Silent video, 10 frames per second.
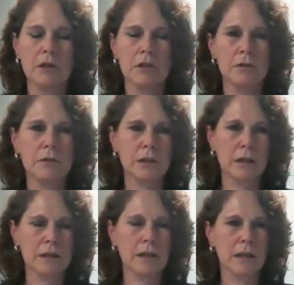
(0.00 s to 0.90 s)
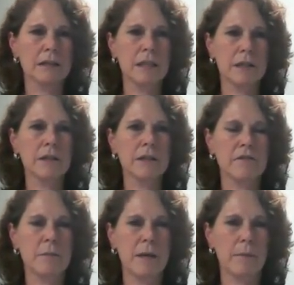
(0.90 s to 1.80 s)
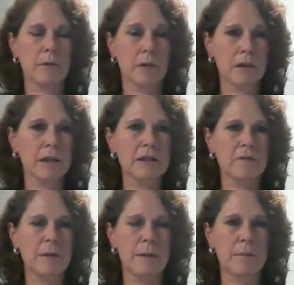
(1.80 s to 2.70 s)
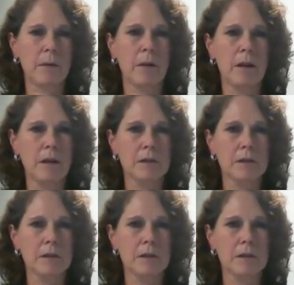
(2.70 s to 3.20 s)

choose a series of people or a list of people,